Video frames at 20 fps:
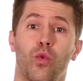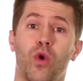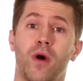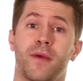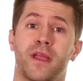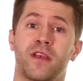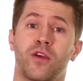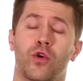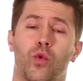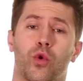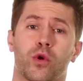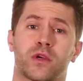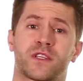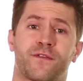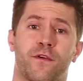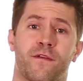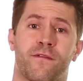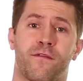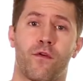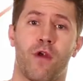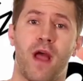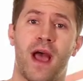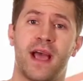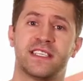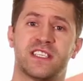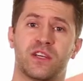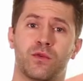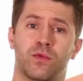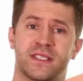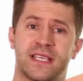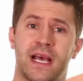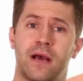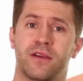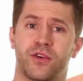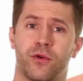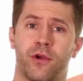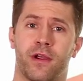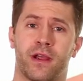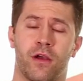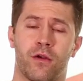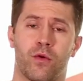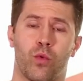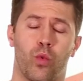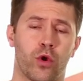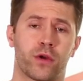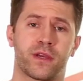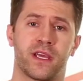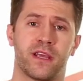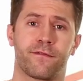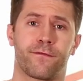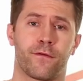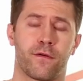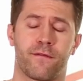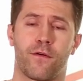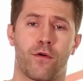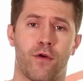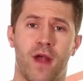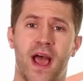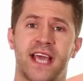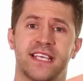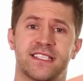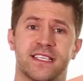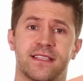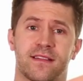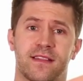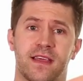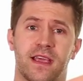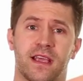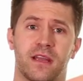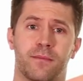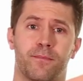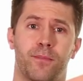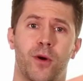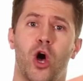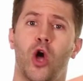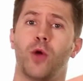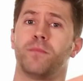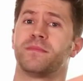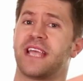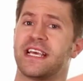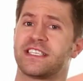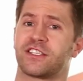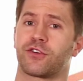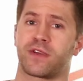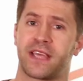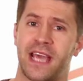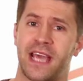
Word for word: woman who works for Verizon was out doing her working for Verizon thing in Palm Desert,